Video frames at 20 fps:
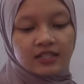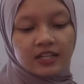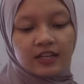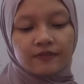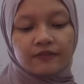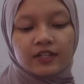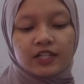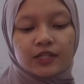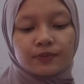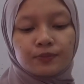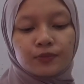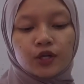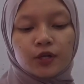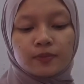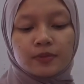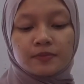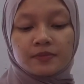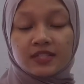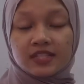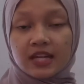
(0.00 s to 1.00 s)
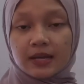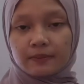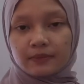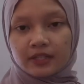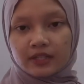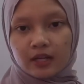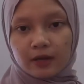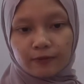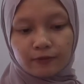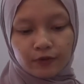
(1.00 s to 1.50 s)
develop problem statement
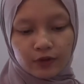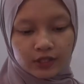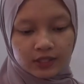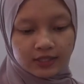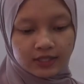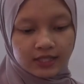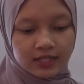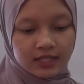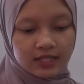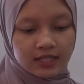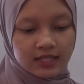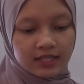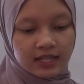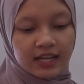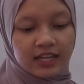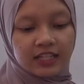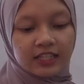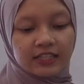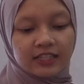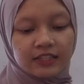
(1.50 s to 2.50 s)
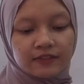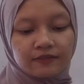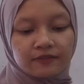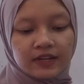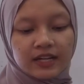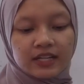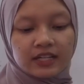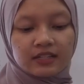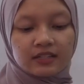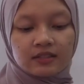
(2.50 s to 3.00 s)
and focus,
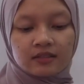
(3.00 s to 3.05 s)
identify